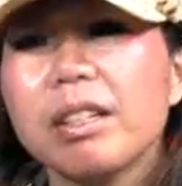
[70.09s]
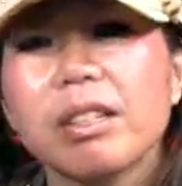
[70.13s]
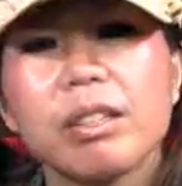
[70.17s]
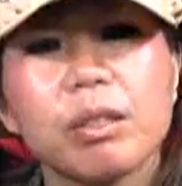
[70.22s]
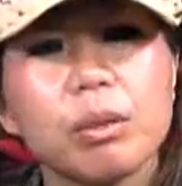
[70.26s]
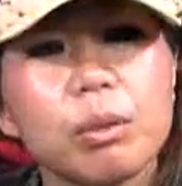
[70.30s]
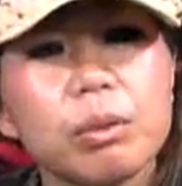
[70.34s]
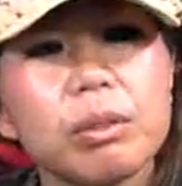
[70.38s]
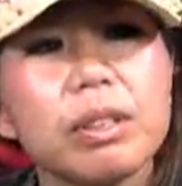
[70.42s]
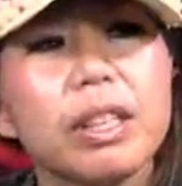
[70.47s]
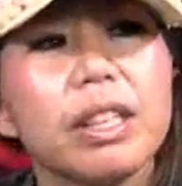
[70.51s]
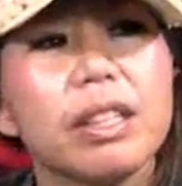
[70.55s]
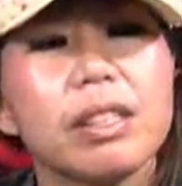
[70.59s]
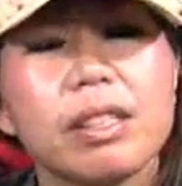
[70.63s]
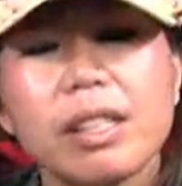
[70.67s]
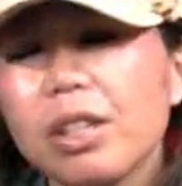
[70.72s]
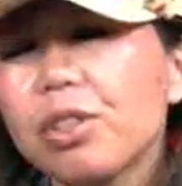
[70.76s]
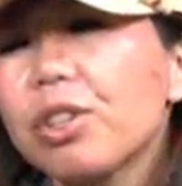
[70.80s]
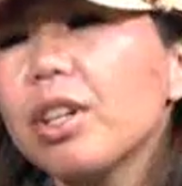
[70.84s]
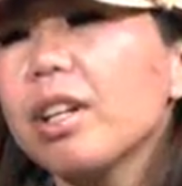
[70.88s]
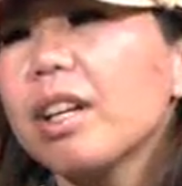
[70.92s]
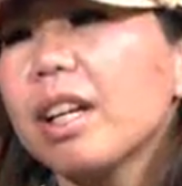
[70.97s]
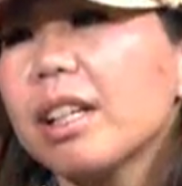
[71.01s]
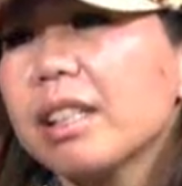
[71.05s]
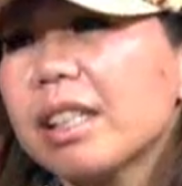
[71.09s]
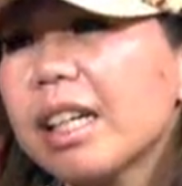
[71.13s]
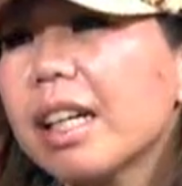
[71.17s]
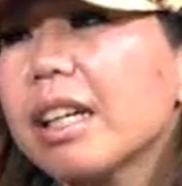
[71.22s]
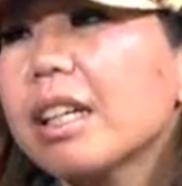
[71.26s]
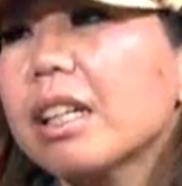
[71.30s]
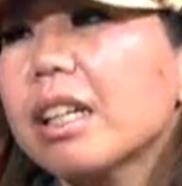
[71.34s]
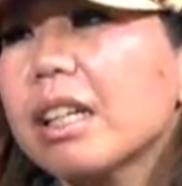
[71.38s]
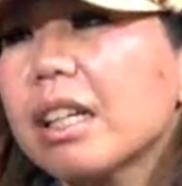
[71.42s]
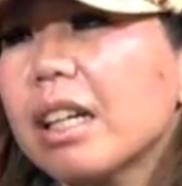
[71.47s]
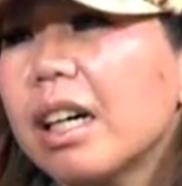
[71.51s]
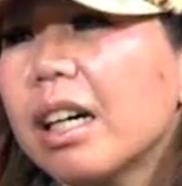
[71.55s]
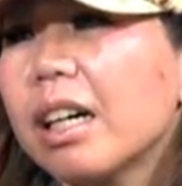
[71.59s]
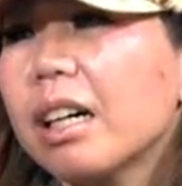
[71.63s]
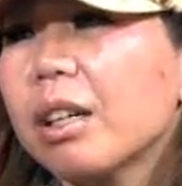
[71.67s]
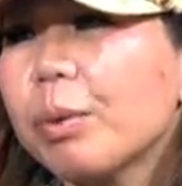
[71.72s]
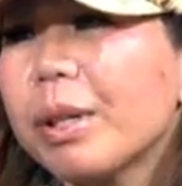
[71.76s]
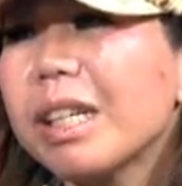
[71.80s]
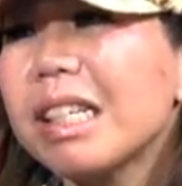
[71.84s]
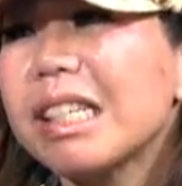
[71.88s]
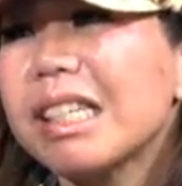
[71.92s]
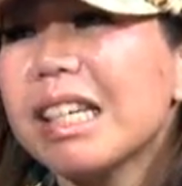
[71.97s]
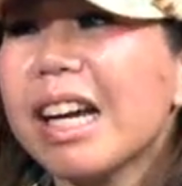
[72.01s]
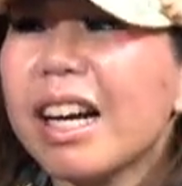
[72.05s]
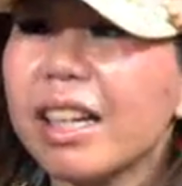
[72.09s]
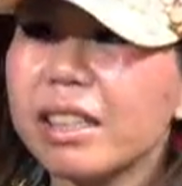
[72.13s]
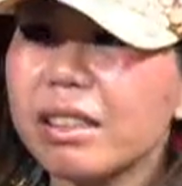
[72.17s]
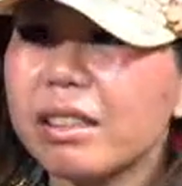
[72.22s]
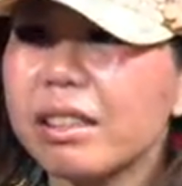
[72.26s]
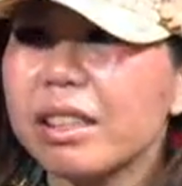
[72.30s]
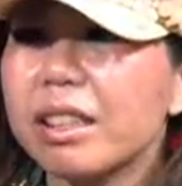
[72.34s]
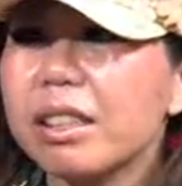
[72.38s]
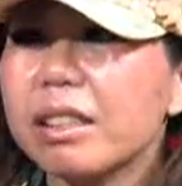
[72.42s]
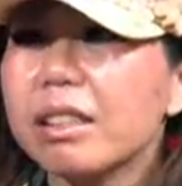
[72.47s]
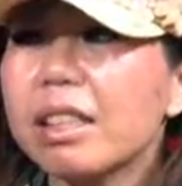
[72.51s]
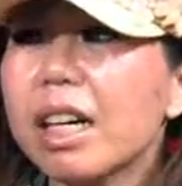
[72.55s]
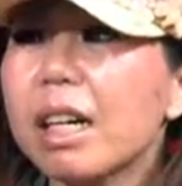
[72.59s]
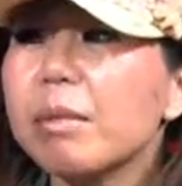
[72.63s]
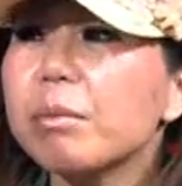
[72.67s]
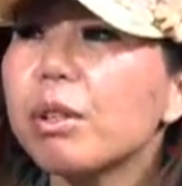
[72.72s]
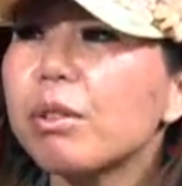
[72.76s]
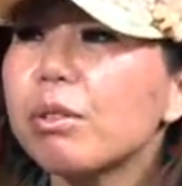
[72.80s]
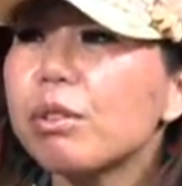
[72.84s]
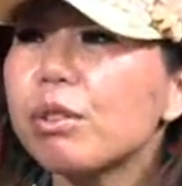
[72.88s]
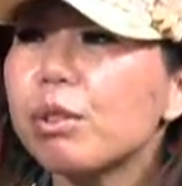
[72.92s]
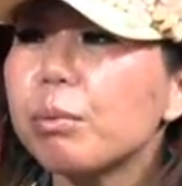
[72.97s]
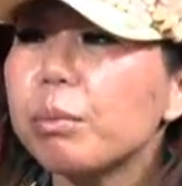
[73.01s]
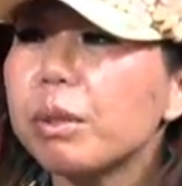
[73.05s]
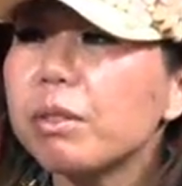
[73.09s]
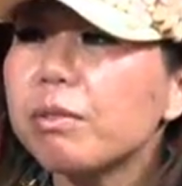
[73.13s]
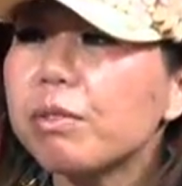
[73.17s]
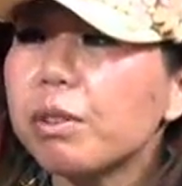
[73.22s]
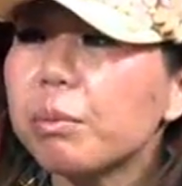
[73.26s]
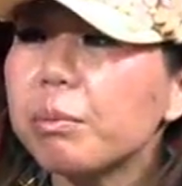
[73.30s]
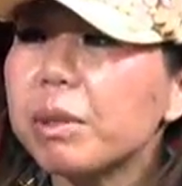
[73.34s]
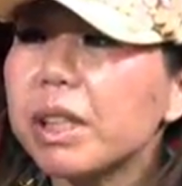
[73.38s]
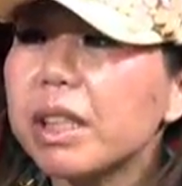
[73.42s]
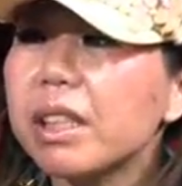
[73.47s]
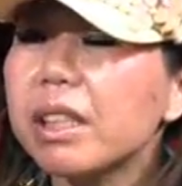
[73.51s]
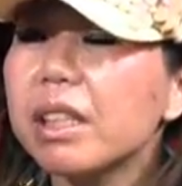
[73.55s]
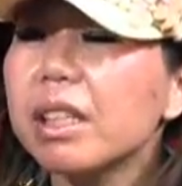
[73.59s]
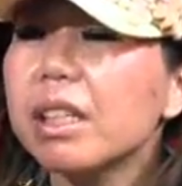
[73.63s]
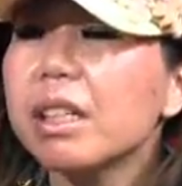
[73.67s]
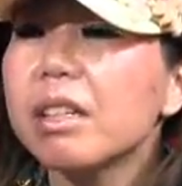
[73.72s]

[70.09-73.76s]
So that is actually quite tight and time consuming for me.